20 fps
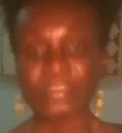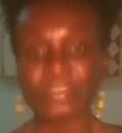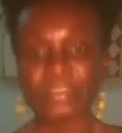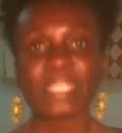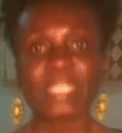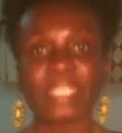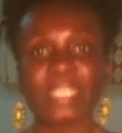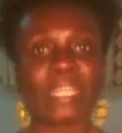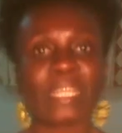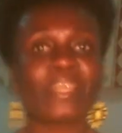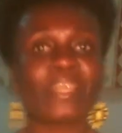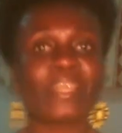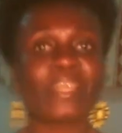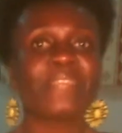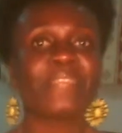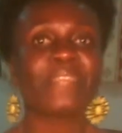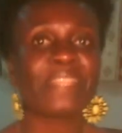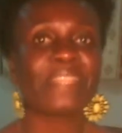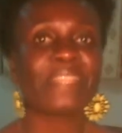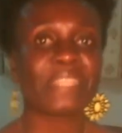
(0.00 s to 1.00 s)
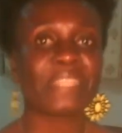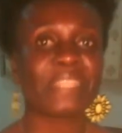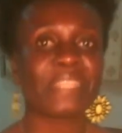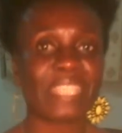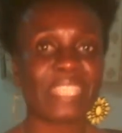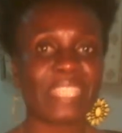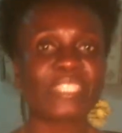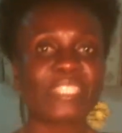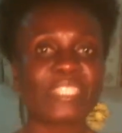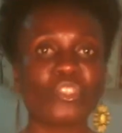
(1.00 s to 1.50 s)
Now, even if it
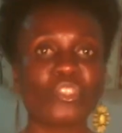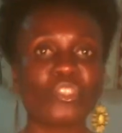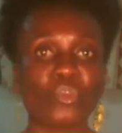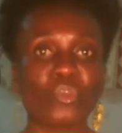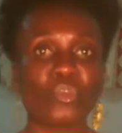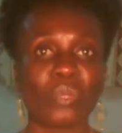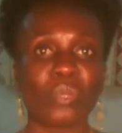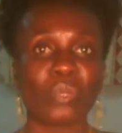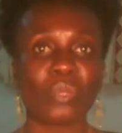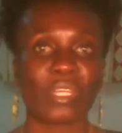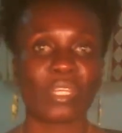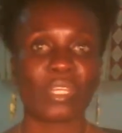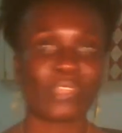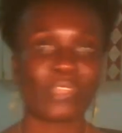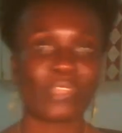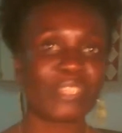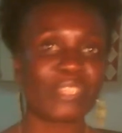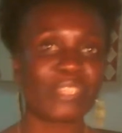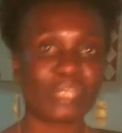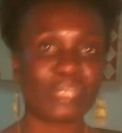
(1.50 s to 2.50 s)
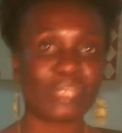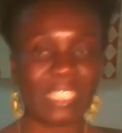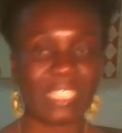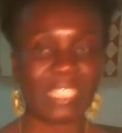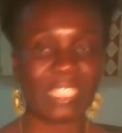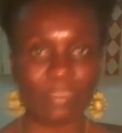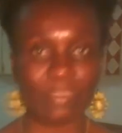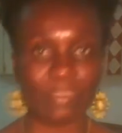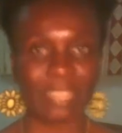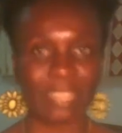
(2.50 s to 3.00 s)
takes you 3 to 6
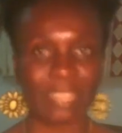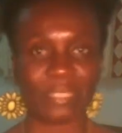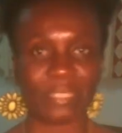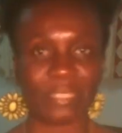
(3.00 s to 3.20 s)
months,